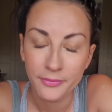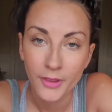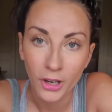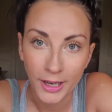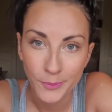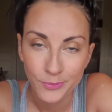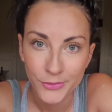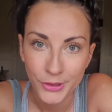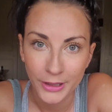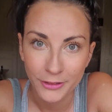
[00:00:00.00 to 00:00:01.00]
Alright,
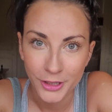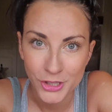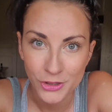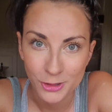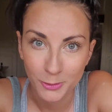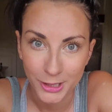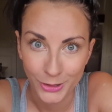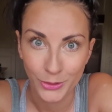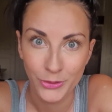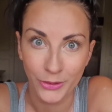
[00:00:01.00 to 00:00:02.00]
so now I've got to choose some
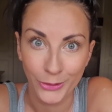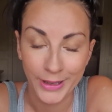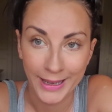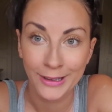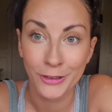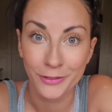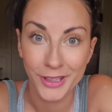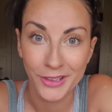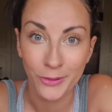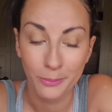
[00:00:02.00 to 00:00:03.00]
clothes and get out of
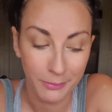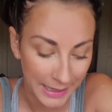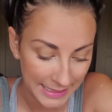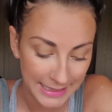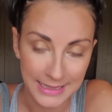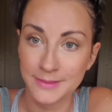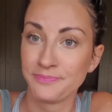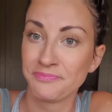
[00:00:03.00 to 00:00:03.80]
these baggy